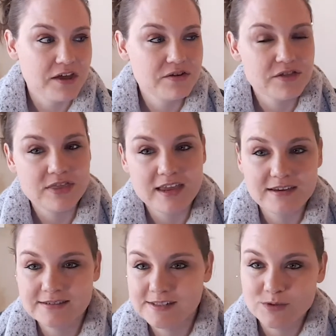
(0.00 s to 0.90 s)
other
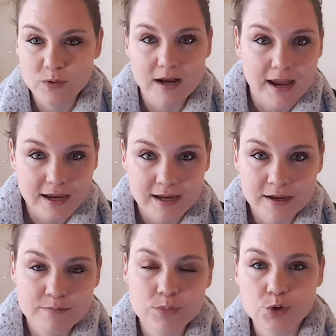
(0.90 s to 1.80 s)
things when
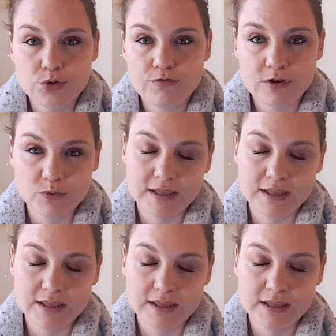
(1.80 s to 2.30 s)
I move and